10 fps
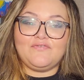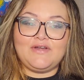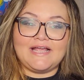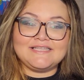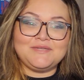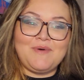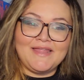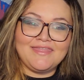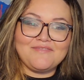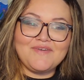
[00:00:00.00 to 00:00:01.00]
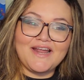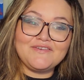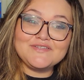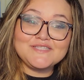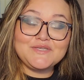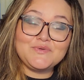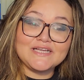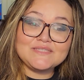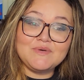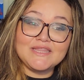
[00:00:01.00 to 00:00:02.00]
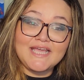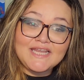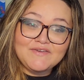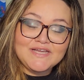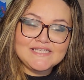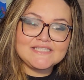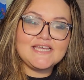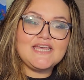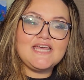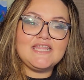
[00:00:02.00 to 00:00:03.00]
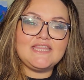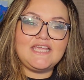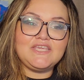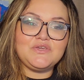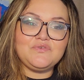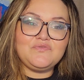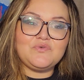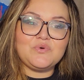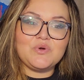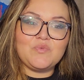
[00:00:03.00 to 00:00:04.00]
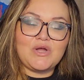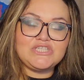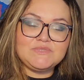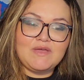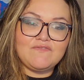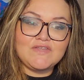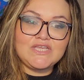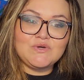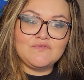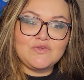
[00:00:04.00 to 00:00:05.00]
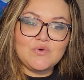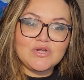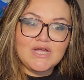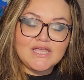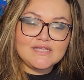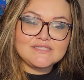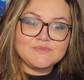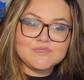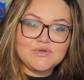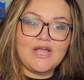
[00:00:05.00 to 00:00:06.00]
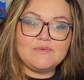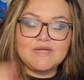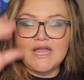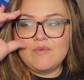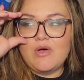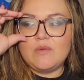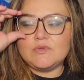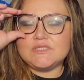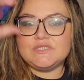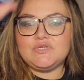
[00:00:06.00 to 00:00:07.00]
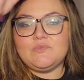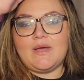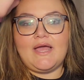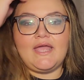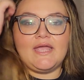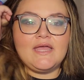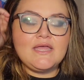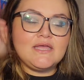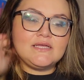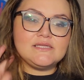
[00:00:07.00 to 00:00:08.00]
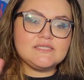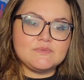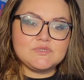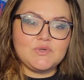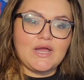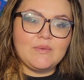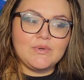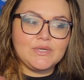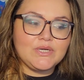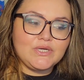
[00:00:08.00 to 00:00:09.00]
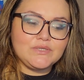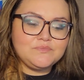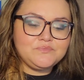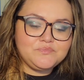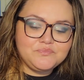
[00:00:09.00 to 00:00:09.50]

for next month, but I will see you next month. Anyways, thank you for watching my video. If you are not yet subscribed, I am almost to my subscriber